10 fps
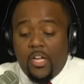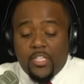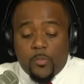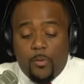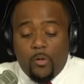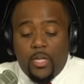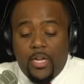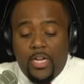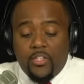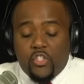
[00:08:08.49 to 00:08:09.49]

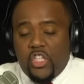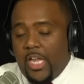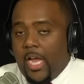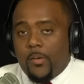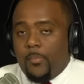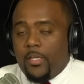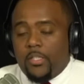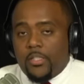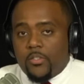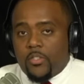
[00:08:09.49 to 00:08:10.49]
Hezbollah, and the Shia
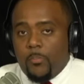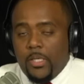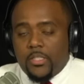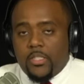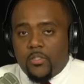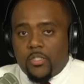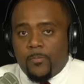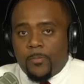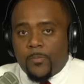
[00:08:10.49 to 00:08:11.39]
militants.